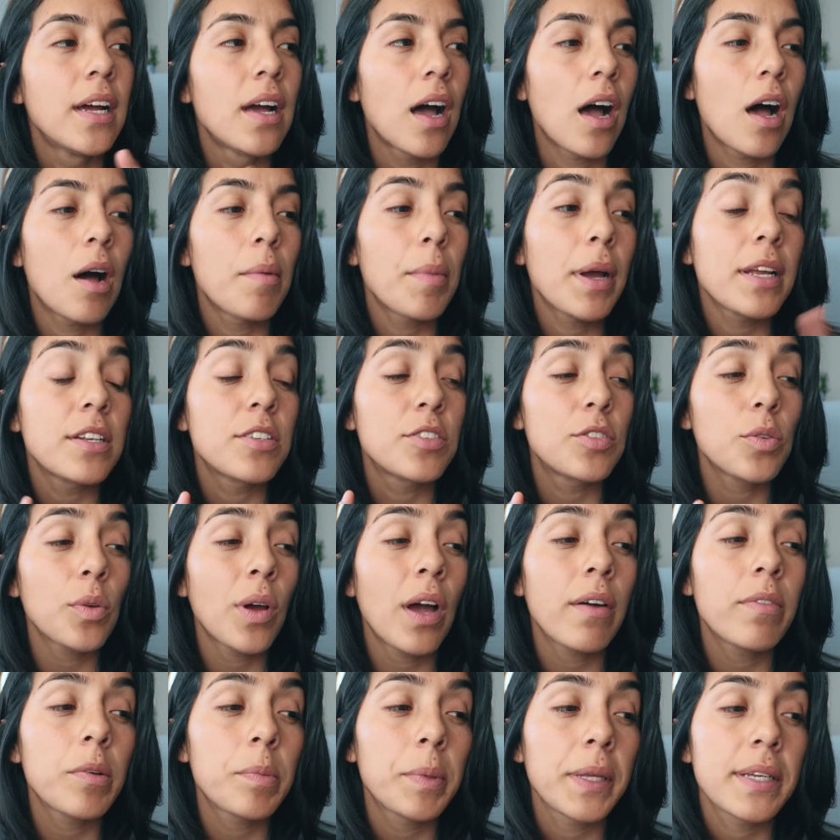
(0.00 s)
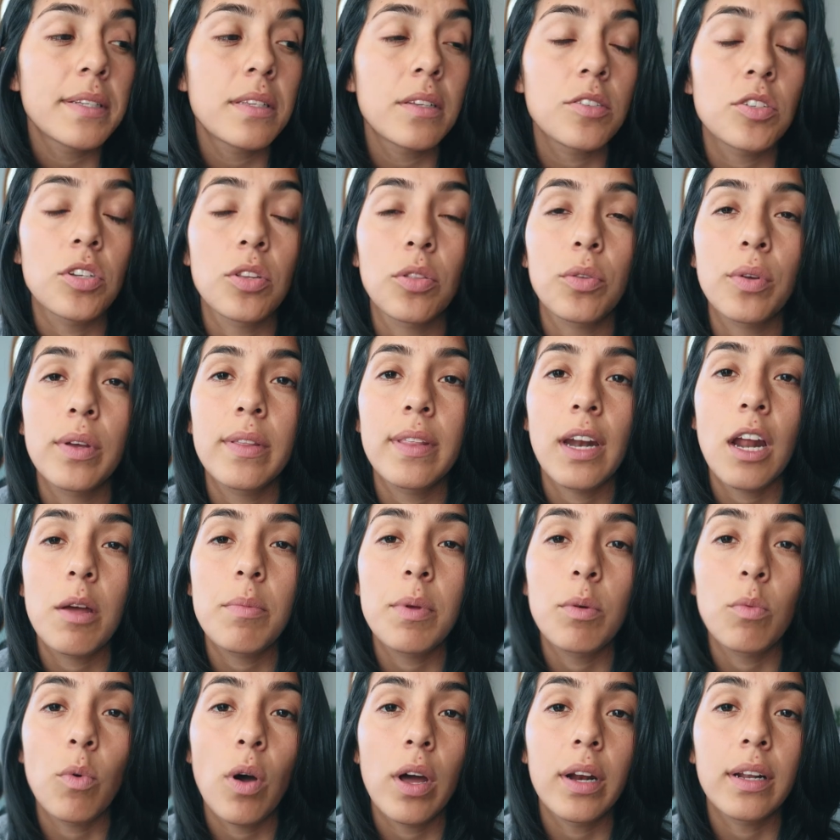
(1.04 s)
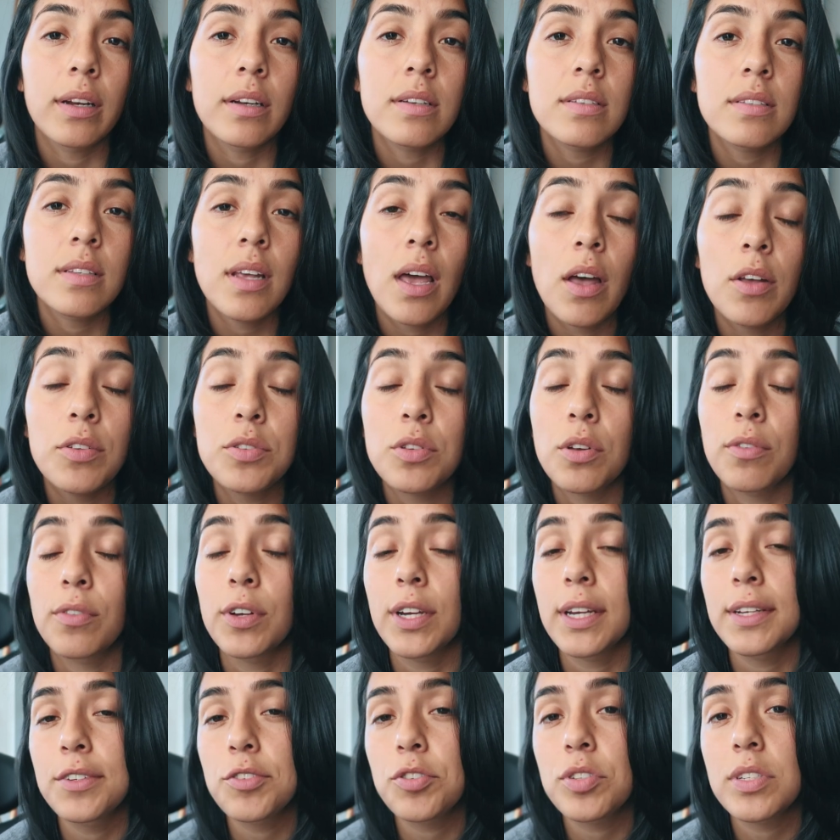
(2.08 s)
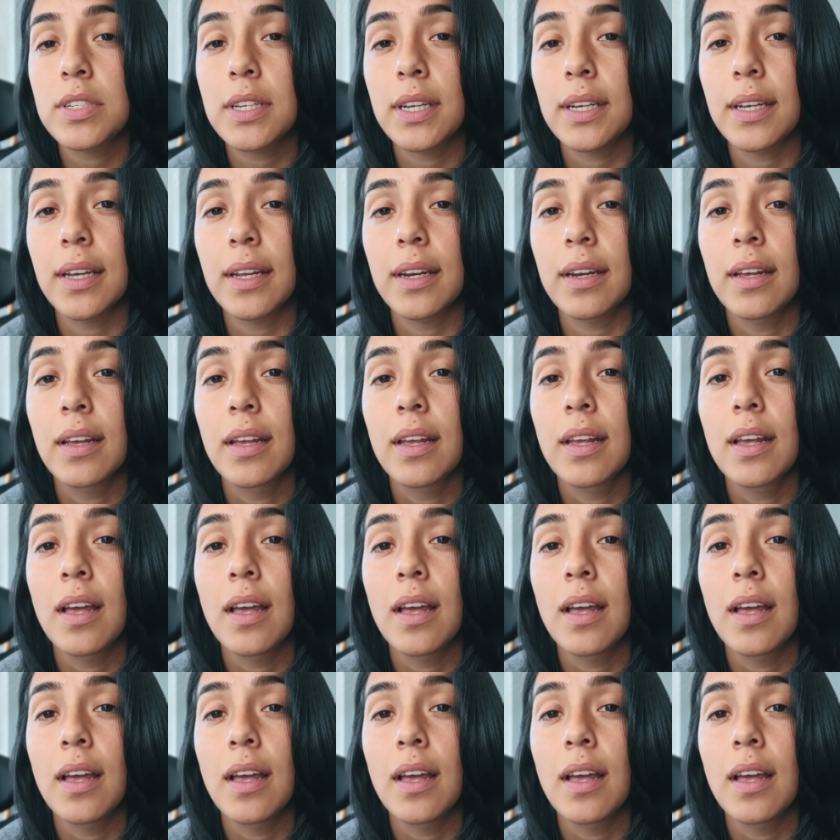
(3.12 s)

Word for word: I do have a PlayStation 3 that I've been wanting to sell, so if you're interested,